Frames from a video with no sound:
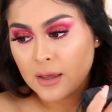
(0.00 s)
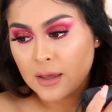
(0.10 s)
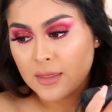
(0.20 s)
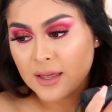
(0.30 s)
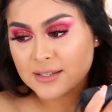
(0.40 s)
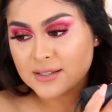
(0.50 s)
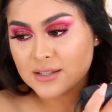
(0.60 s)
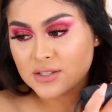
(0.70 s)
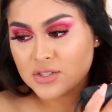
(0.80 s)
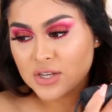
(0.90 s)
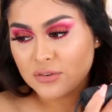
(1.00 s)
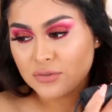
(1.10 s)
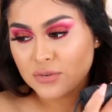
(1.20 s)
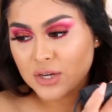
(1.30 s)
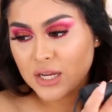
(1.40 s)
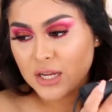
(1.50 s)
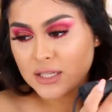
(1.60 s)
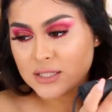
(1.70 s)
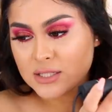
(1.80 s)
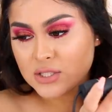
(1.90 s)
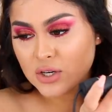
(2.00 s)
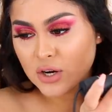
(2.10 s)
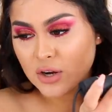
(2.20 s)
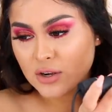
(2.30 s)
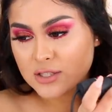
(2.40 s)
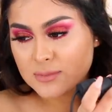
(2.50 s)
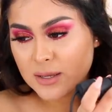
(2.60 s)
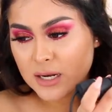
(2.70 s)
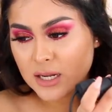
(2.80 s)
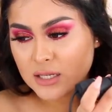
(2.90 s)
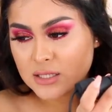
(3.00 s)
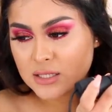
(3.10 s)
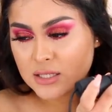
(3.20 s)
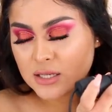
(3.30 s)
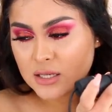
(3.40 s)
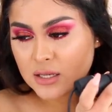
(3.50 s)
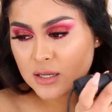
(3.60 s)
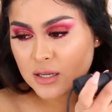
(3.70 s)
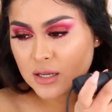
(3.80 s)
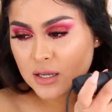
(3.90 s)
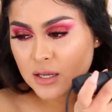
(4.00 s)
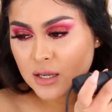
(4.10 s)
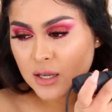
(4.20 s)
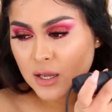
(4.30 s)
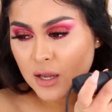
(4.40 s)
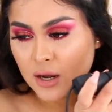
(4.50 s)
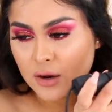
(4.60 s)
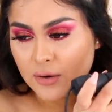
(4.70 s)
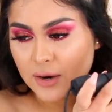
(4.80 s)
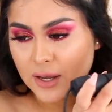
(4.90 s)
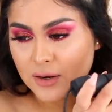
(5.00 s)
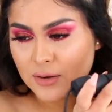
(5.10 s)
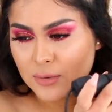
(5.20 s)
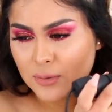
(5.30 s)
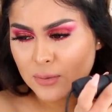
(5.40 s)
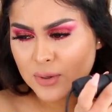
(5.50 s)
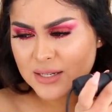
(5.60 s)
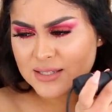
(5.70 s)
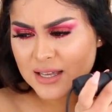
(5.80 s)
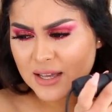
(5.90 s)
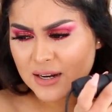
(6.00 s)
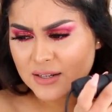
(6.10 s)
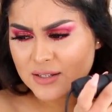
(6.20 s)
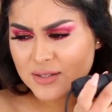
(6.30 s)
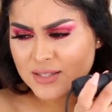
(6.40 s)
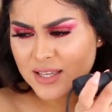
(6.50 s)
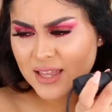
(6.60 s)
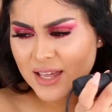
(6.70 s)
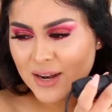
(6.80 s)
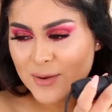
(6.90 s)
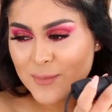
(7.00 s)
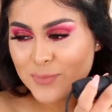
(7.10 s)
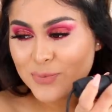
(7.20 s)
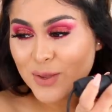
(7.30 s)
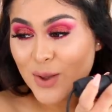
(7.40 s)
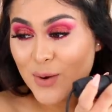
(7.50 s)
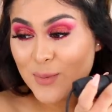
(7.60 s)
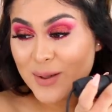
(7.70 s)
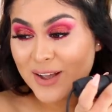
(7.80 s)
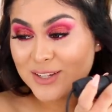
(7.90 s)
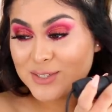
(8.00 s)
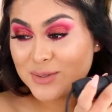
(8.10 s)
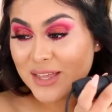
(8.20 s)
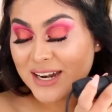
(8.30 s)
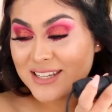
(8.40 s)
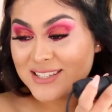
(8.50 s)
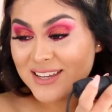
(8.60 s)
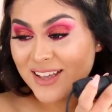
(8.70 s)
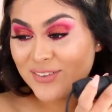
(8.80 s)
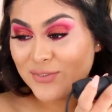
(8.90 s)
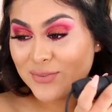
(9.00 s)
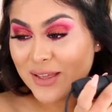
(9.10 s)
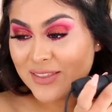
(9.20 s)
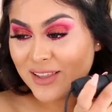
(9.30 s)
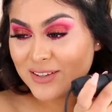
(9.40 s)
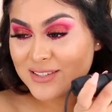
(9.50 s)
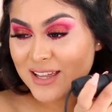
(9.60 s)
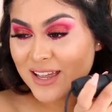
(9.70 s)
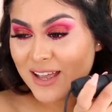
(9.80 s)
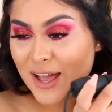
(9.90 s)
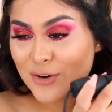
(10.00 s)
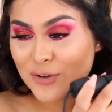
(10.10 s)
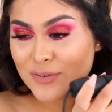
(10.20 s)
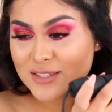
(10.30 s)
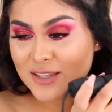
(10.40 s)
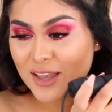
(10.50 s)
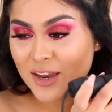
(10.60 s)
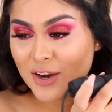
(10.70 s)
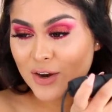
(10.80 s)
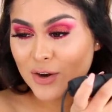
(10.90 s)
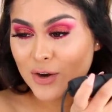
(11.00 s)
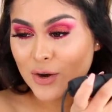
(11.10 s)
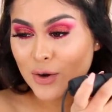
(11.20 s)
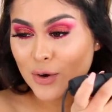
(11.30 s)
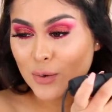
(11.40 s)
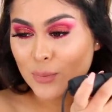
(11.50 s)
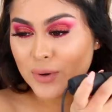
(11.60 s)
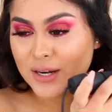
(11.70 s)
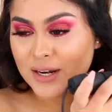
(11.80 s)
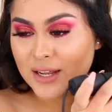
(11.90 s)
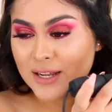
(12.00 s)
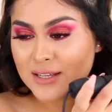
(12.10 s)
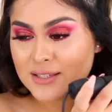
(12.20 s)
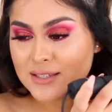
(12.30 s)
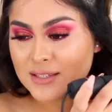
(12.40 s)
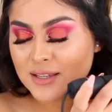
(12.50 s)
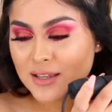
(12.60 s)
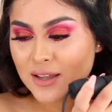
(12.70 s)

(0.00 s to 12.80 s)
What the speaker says: And that says Jeffree Star Cosmetics. All right, ooh, what is that? Do you see that? Oh my God, dude, that is a, that looks like, I don't know if it's a hair or what it is,